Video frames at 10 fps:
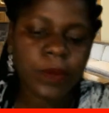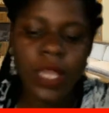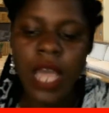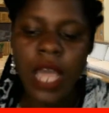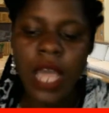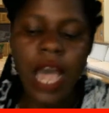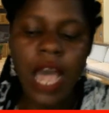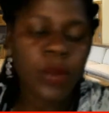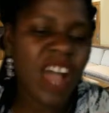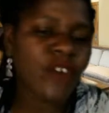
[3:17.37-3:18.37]
And we
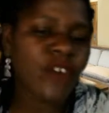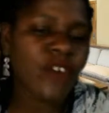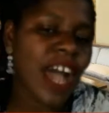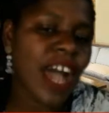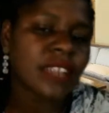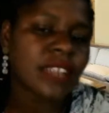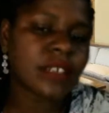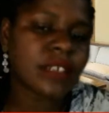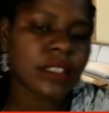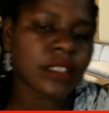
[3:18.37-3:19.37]
have had
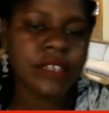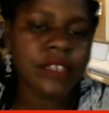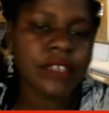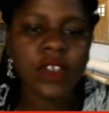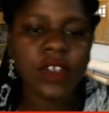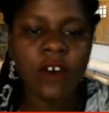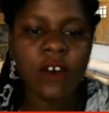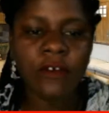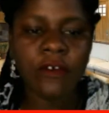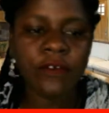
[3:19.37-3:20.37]
series of
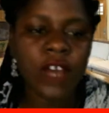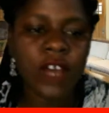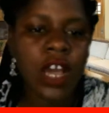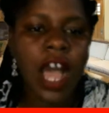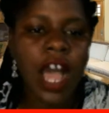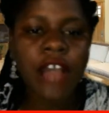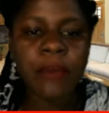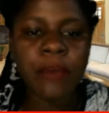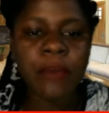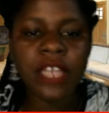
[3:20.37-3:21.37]

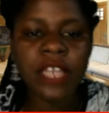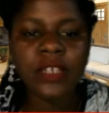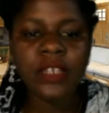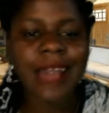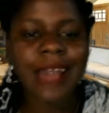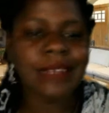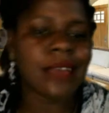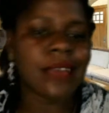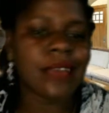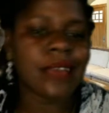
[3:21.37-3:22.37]
arguments where they said
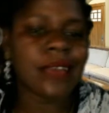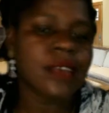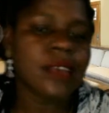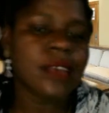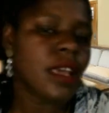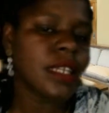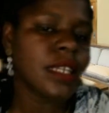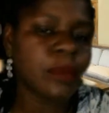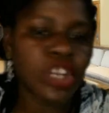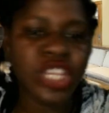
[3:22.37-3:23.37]
the
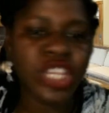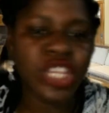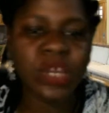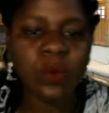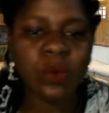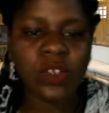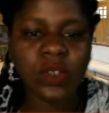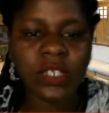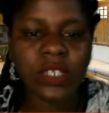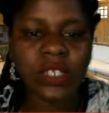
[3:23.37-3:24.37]
money was not,
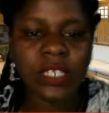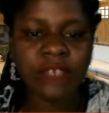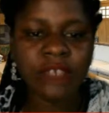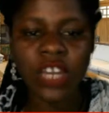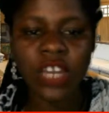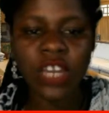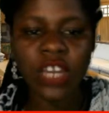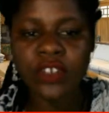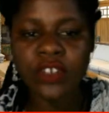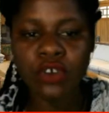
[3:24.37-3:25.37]
the figure given to
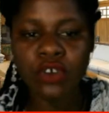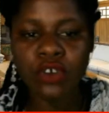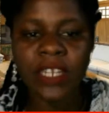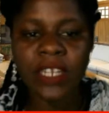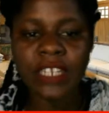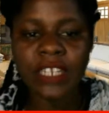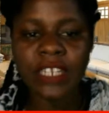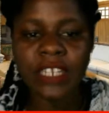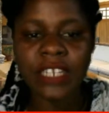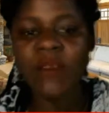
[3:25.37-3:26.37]
us by the Nigerian
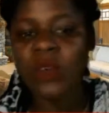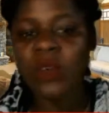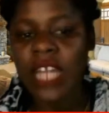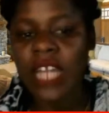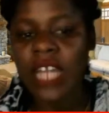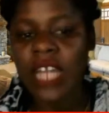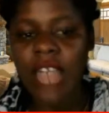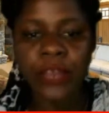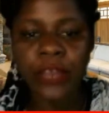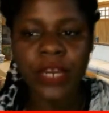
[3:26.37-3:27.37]
government was
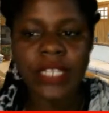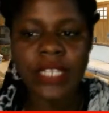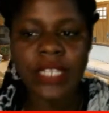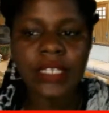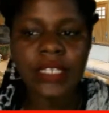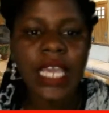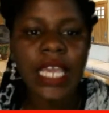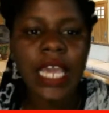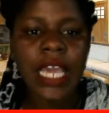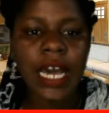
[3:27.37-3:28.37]
accurate.
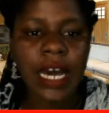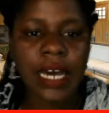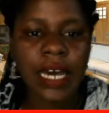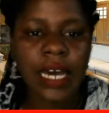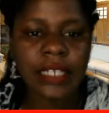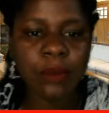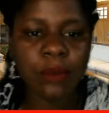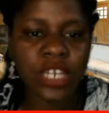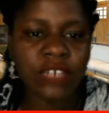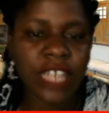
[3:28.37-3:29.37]
The money
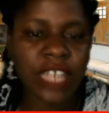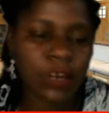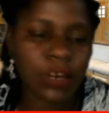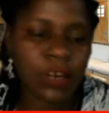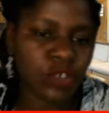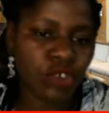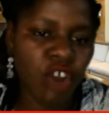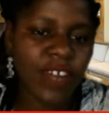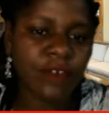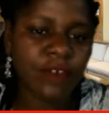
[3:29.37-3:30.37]
that was
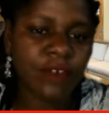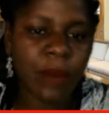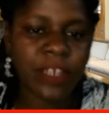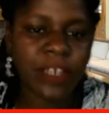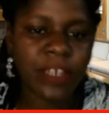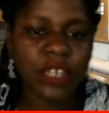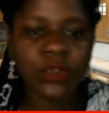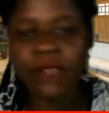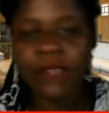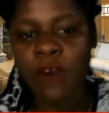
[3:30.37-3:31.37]
recovered from Abacha looted
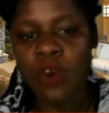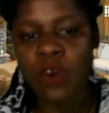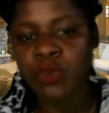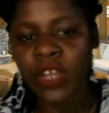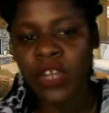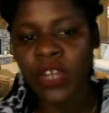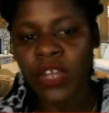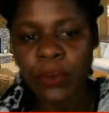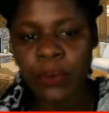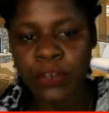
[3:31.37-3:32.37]
fund was more than
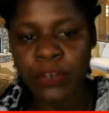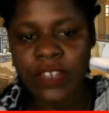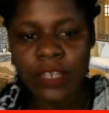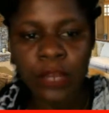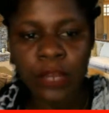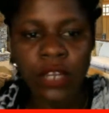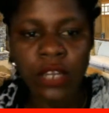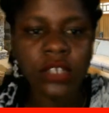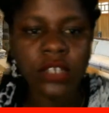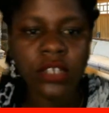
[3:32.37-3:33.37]
3.6 billion.
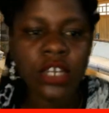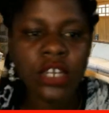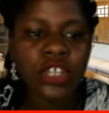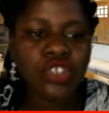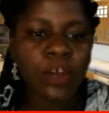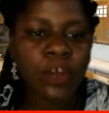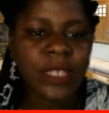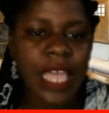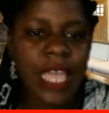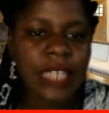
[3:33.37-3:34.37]
Some
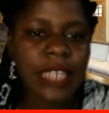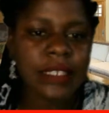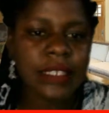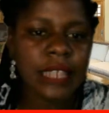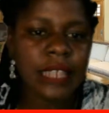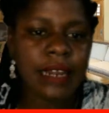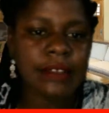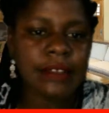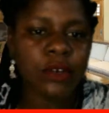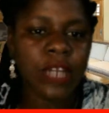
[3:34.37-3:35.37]
said there are still
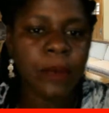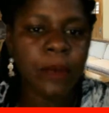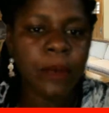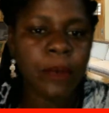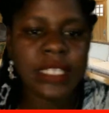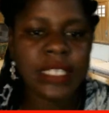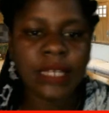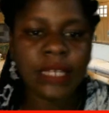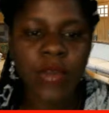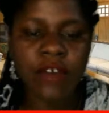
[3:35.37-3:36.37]
other monies that were
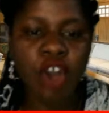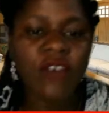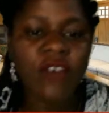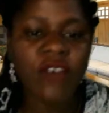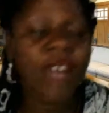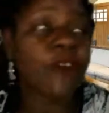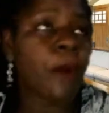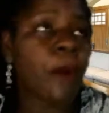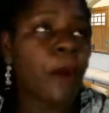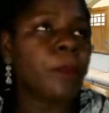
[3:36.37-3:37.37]
recovered from
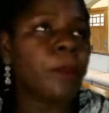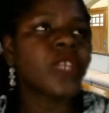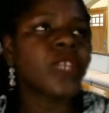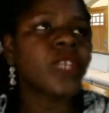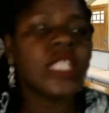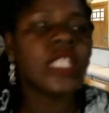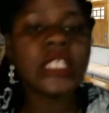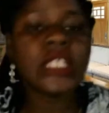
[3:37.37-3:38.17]
the